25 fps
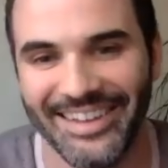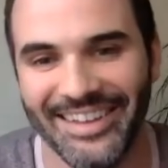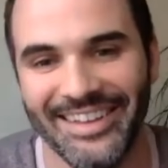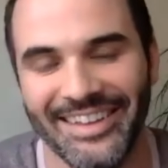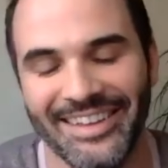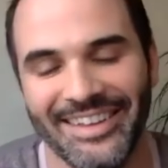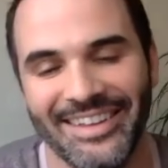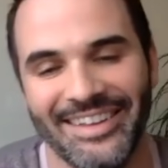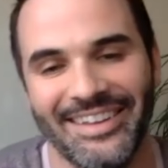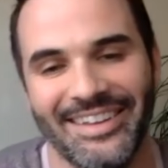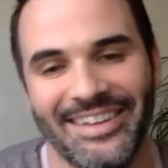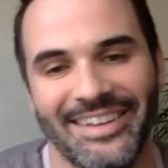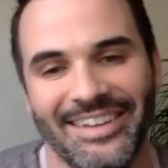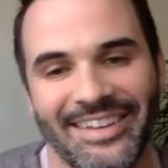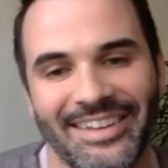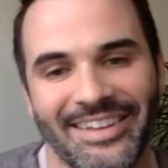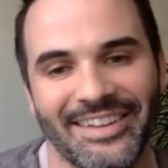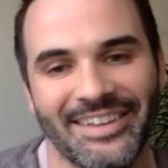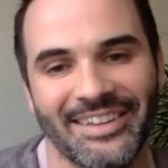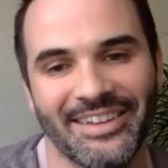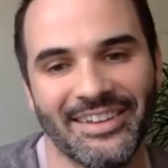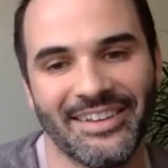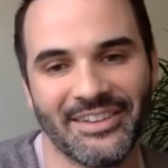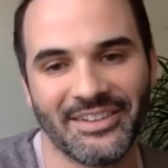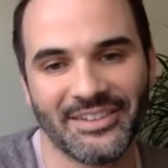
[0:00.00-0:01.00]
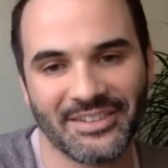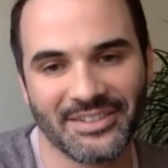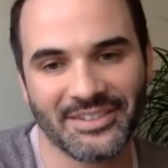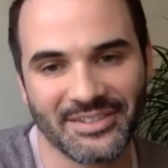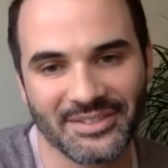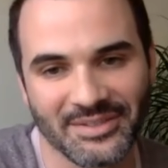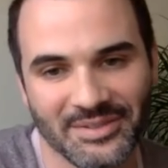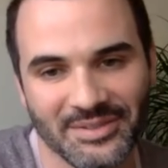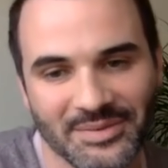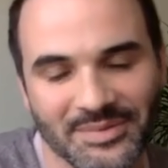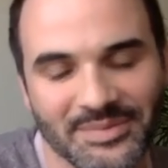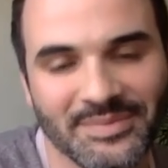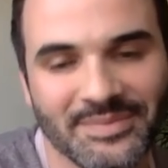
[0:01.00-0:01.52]
is the deal.
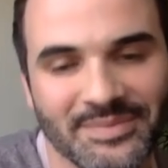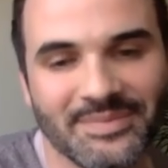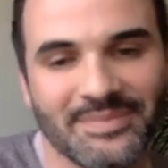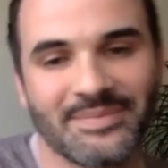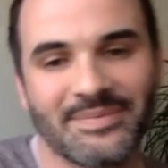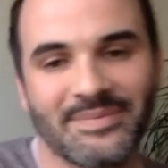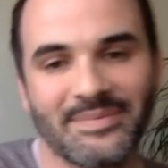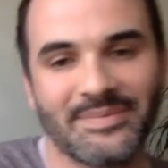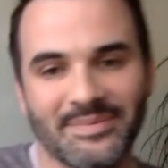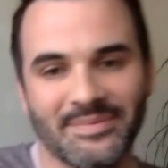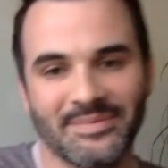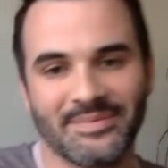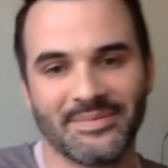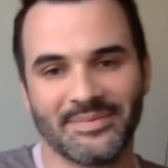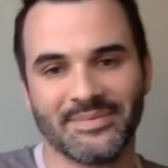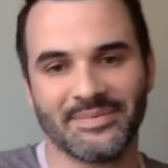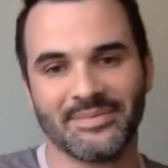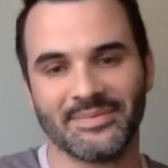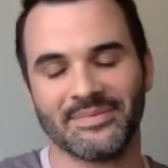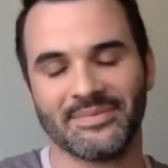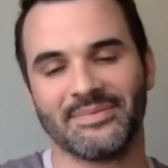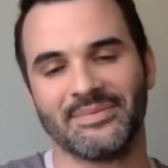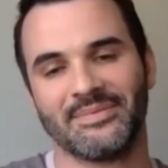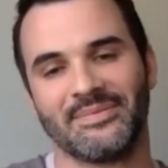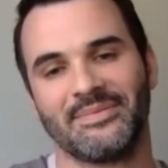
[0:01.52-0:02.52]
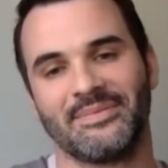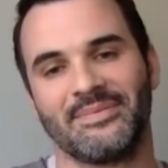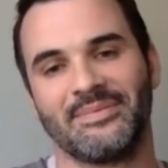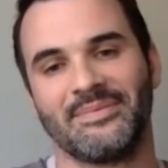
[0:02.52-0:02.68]
You see,